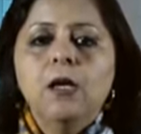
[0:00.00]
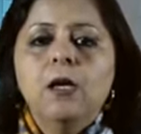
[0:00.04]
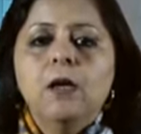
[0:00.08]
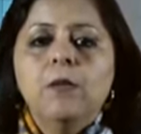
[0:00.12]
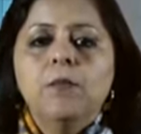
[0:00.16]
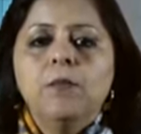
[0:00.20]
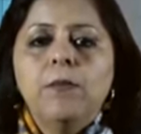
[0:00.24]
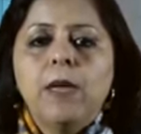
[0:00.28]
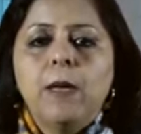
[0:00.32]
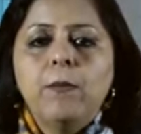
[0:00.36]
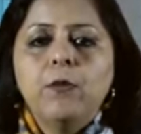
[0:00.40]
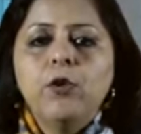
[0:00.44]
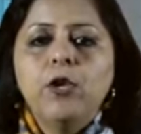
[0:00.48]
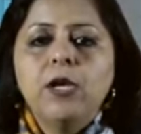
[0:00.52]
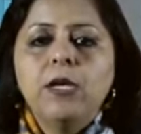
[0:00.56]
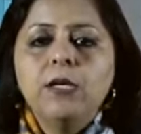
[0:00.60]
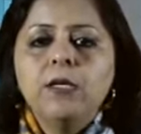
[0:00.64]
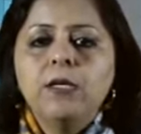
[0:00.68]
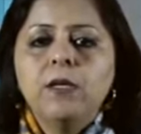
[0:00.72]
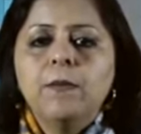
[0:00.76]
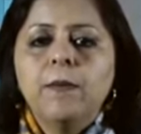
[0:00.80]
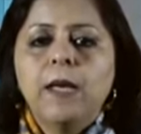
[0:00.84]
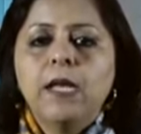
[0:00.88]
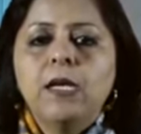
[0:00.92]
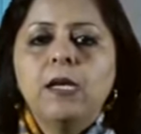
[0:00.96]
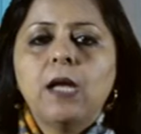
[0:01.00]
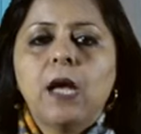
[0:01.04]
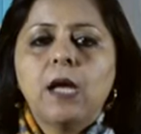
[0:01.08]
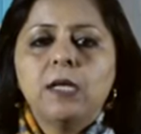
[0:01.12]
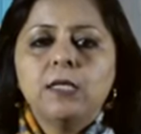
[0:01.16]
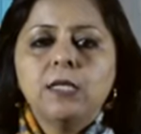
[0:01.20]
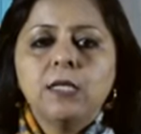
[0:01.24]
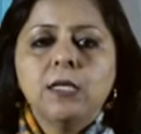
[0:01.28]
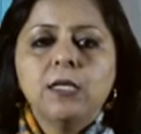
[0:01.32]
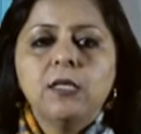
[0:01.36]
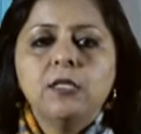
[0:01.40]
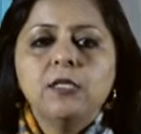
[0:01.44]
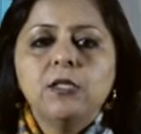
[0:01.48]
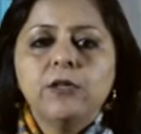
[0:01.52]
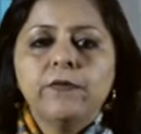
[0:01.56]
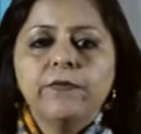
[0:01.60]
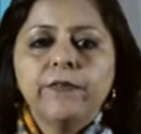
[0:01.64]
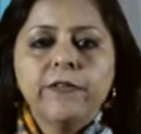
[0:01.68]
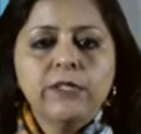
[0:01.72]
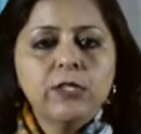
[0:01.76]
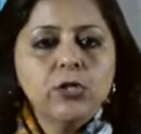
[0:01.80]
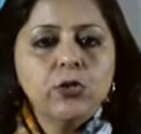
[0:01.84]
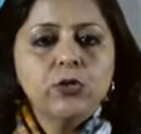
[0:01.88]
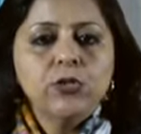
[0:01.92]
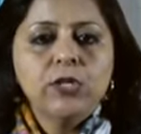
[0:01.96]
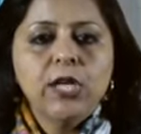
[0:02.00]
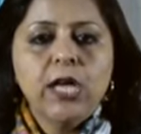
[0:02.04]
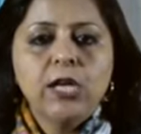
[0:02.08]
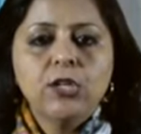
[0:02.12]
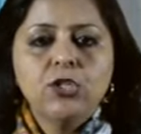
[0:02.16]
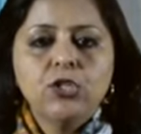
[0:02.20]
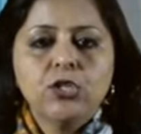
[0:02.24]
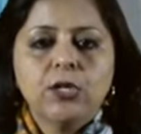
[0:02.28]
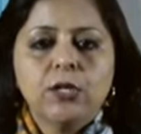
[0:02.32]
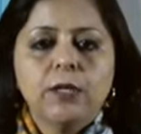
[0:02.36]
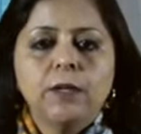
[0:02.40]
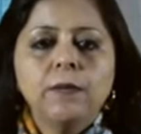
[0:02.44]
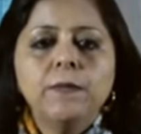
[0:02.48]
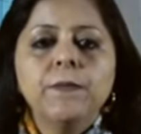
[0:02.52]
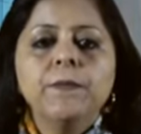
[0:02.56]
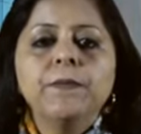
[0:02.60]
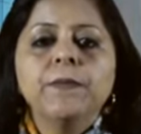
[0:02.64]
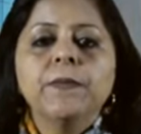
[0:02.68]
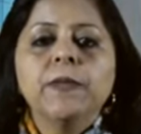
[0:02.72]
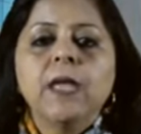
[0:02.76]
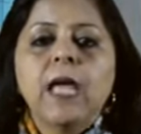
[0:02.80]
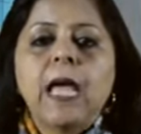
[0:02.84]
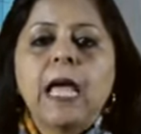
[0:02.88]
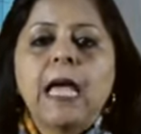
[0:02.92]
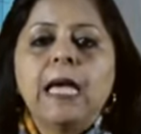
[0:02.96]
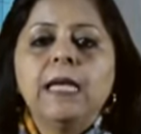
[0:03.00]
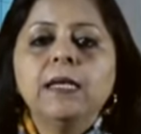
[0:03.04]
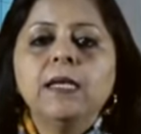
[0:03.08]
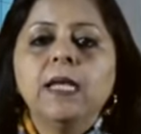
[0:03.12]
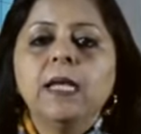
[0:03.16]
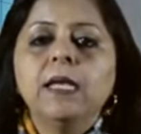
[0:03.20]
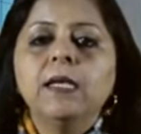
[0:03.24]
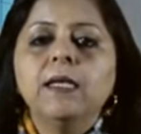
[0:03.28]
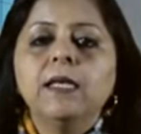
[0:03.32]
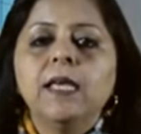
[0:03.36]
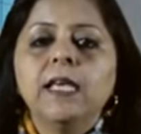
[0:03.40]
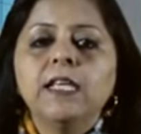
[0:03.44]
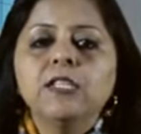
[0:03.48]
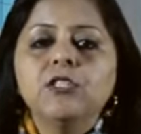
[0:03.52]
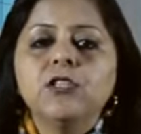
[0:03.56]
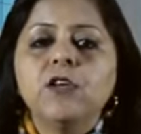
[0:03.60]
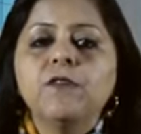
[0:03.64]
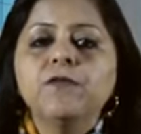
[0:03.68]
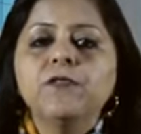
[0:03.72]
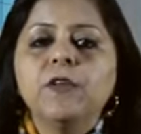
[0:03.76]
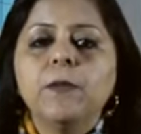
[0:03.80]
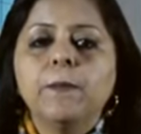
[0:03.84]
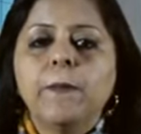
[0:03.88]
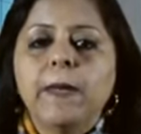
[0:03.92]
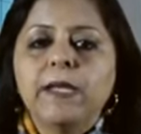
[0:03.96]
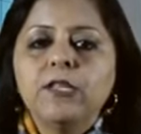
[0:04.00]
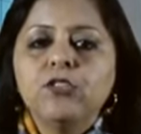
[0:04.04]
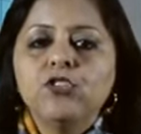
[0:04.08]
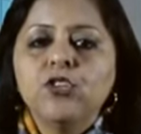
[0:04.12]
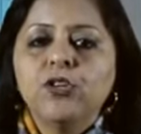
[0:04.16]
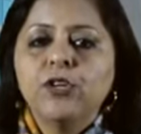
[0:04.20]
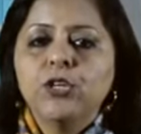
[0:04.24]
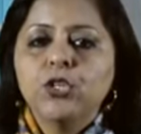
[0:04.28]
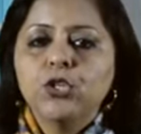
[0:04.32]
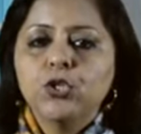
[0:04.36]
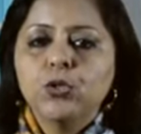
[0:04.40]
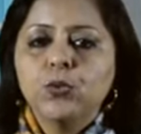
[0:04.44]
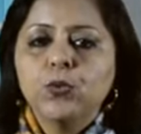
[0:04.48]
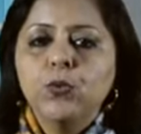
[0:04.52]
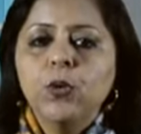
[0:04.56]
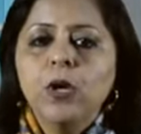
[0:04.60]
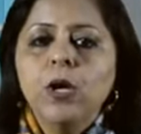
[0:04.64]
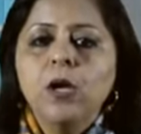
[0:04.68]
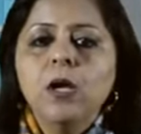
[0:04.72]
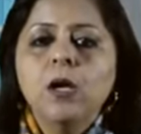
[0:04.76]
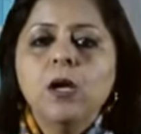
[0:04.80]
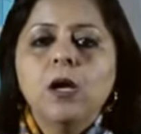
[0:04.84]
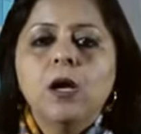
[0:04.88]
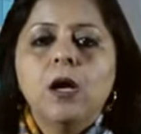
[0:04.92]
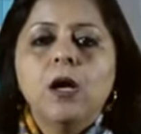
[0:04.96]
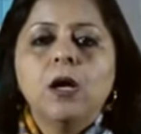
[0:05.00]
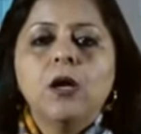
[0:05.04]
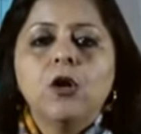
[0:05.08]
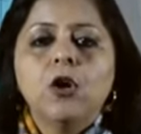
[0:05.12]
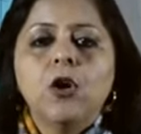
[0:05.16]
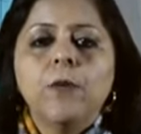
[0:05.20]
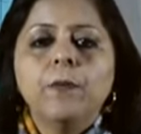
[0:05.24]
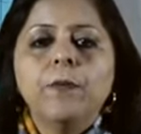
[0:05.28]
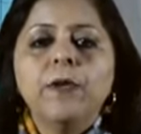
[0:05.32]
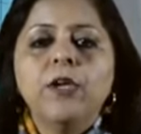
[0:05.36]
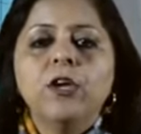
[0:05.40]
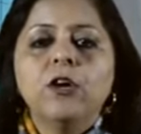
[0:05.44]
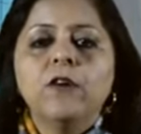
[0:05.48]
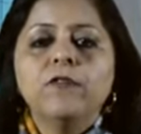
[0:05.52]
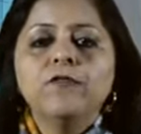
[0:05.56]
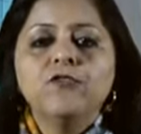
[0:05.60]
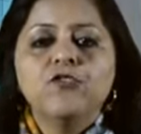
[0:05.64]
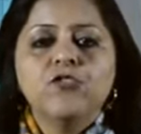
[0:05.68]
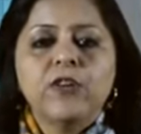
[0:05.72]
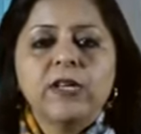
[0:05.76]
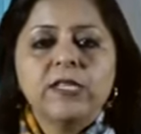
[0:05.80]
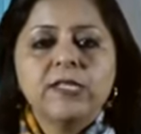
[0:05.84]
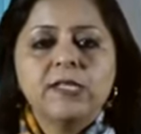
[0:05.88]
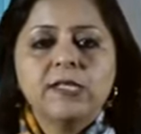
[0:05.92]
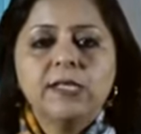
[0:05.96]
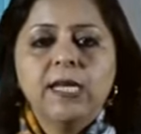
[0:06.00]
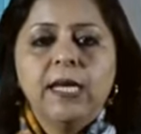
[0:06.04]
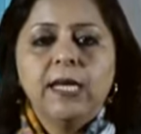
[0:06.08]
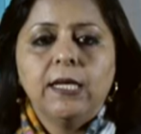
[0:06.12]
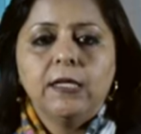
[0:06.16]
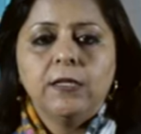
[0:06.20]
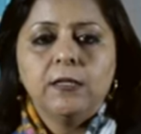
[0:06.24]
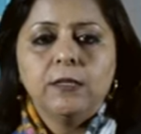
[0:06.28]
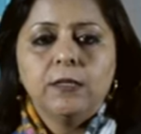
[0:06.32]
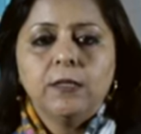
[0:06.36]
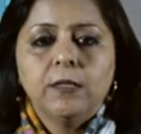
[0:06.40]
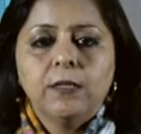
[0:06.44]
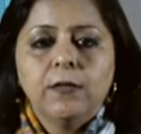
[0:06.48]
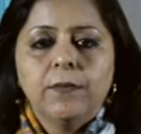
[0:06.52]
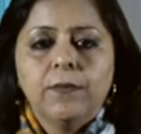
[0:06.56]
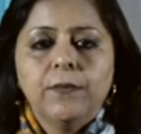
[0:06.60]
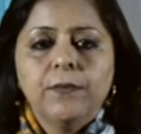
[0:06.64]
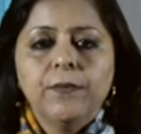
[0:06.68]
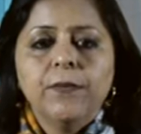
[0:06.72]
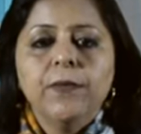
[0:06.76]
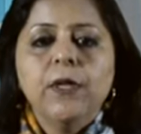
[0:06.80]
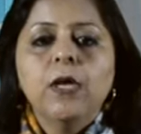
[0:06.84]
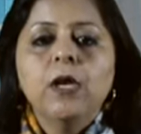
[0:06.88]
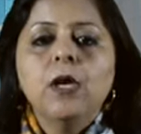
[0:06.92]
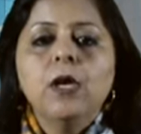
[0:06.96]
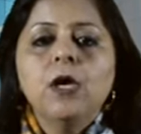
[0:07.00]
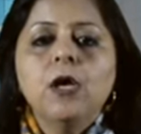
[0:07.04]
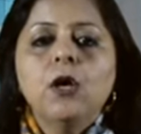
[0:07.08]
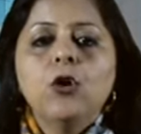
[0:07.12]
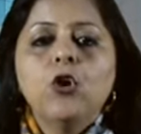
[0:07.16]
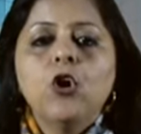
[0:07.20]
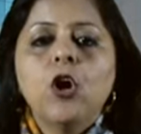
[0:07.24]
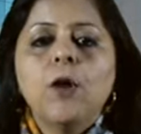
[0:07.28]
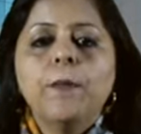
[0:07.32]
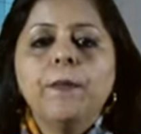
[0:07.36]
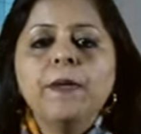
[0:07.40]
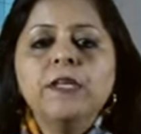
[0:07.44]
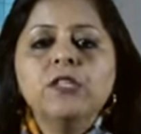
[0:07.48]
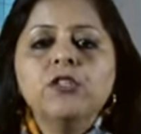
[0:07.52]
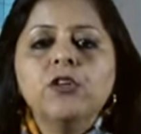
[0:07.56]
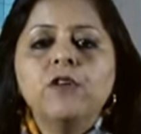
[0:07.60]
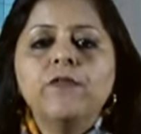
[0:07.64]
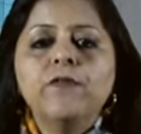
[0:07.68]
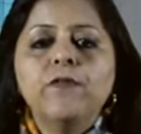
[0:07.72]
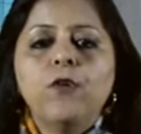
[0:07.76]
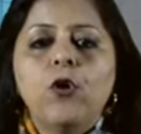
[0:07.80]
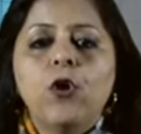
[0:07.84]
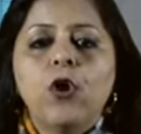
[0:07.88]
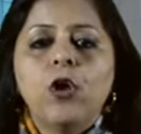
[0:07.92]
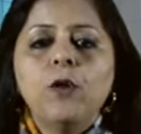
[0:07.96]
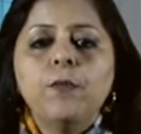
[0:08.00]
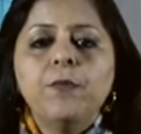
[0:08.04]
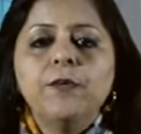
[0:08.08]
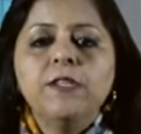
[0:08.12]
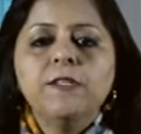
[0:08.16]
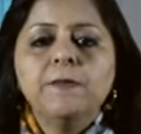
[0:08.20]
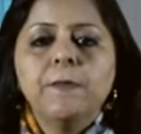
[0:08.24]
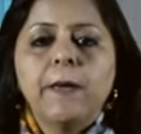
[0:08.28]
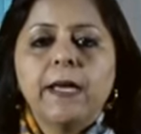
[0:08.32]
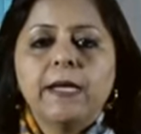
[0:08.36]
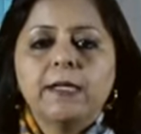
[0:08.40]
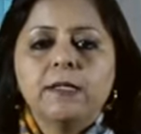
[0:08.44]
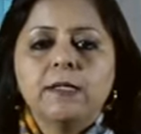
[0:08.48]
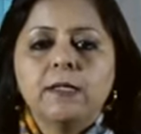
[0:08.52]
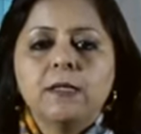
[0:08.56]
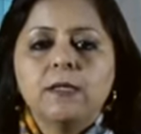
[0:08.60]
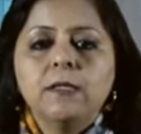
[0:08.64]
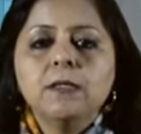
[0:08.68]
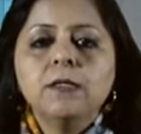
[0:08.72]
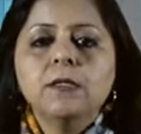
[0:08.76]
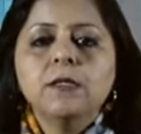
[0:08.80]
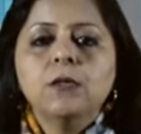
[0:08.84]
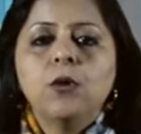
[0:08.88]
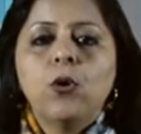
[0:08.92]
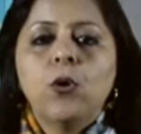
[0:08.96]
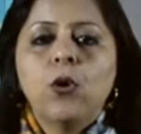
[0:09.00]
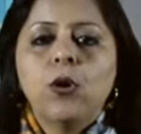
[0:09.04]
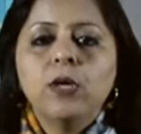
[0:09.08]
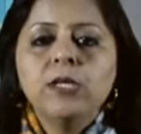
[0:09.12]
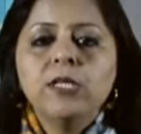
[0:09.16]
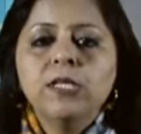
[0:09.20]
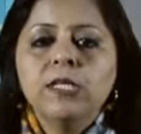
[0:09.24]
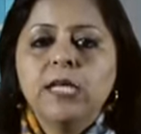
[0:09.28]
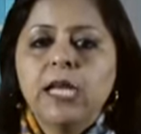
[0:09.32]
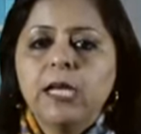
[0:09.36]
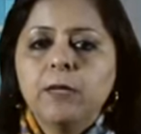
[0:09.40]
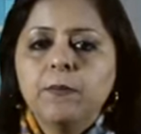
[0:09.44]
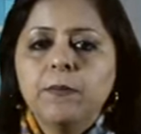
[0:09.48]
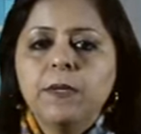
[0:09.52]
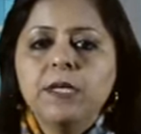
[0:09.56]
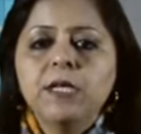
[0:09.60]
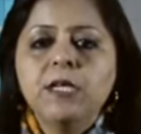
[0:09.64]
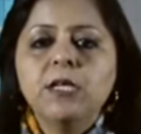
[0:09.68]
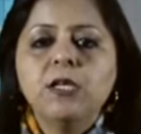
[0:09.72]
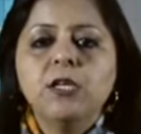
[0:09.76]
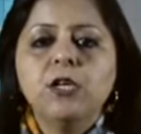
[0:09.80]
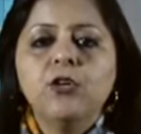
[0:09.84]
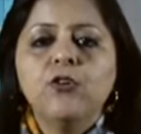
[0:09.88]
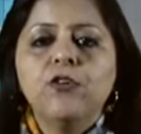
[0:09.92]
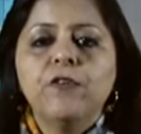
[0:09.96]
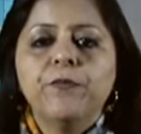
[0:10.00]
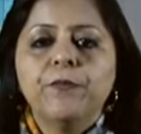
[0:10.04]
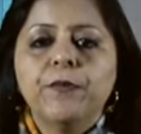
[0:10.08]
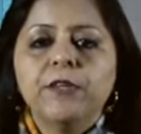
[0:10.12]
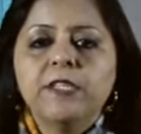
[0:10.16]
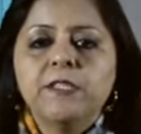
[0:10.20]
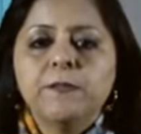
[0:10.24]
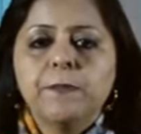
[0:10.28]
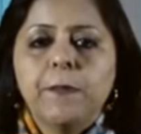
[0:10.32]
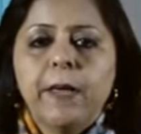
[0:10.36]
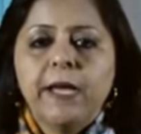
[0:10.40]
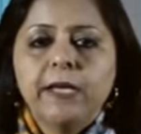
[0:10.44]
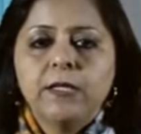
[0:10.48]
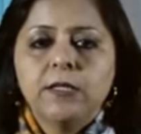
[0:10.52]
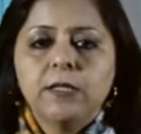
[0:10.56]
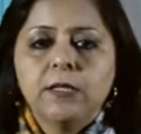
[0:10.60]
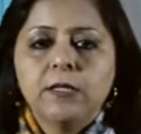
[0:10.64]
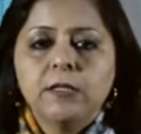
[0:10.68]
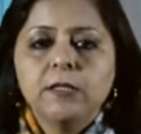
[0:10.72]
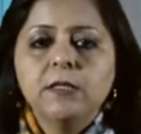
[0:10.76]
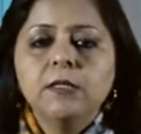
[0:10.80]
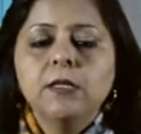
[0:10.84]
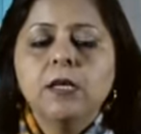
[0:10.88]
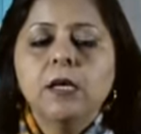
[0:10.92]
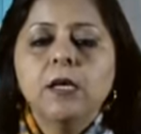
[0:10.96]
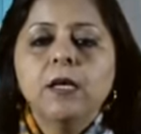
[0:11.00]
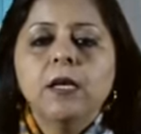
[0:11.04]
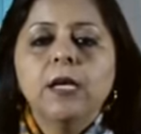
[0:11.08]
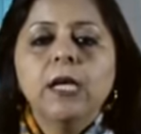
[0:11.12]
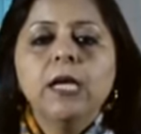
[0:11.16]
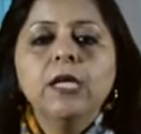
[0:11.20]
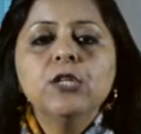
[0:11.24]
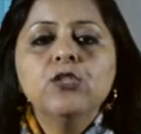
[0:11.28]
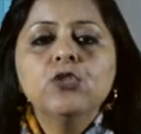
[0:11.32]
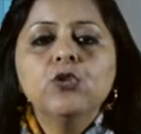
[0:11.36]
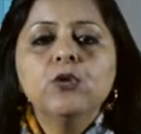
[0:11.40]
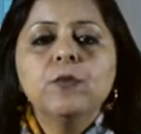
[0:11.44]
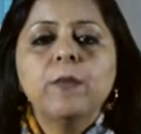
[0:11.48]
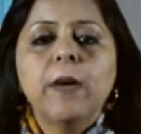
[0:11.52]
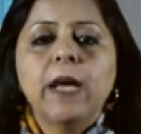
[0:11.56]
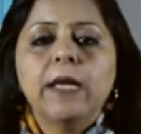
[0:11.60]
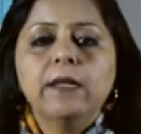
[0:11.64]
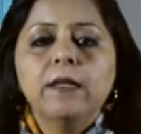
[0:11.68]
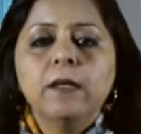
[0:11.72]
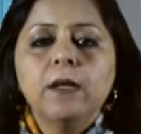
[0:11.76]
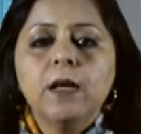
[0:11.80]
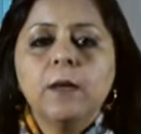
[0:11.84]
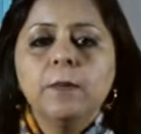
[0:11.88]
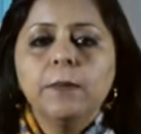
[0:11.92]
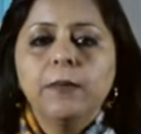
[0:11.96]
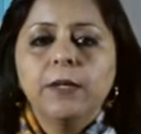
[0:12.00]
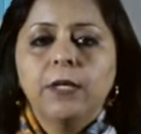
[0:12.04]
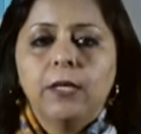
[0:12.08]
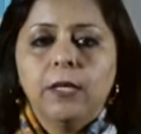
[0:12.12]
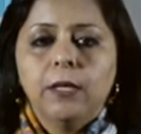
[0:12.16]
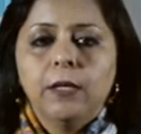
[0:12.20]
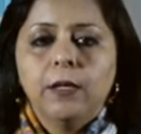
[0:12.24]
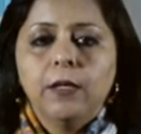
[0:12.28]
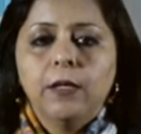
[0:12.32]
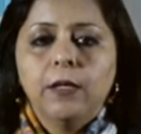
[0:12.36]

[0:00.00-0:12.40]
memorandum and articles of association, and in case of debenture issue, a copy of trust deed, copies of all prospectus or statement in lieu of prospectus issued by the company,